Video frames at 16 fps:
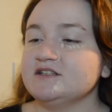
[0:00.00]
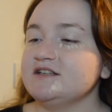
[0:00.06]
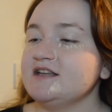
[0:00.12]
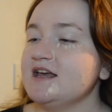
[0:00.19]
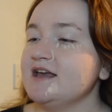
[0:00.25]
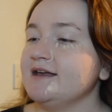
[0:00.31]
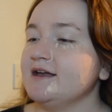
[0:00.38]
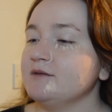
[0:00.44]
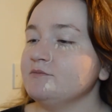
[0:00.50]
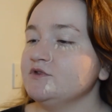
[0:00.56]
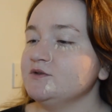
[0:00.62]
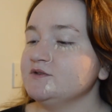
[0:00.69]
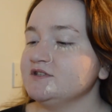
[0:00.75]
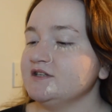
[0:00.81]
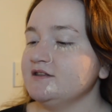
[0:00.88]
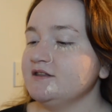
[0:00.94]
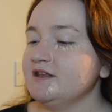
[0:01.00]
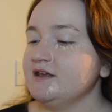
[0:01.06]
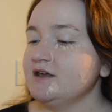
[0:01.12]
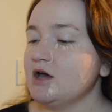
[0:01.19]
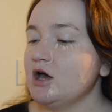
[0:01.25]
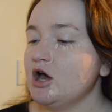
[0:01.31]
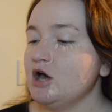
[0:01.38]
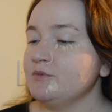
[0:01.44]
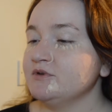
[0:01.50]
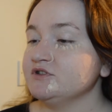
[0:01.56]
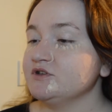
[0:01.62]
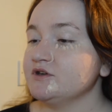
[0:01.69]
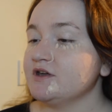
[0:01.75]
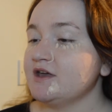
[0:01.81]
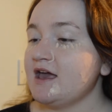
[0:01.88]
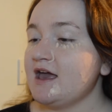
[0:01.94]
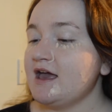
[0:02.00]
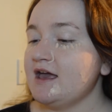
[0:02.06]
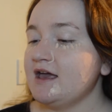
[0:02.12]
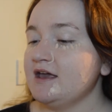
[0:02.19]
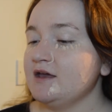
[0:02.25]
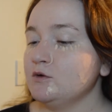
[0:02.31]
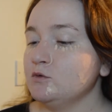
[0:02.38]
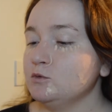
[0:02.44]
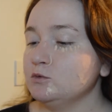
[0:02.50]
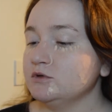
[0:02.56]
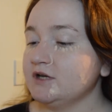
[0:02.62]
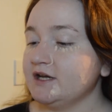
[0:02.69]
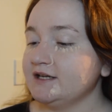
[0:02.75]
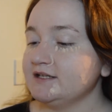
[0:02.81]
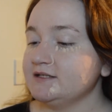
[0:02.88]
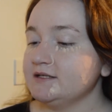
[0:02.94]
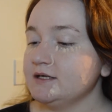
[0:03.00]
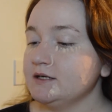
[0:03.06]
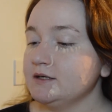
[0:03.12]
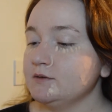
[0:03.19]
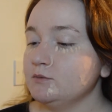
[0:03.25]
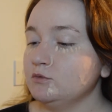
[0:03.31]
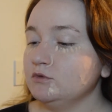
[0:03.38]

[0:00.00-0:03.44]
Today I'm using the Urban Decay All Nighter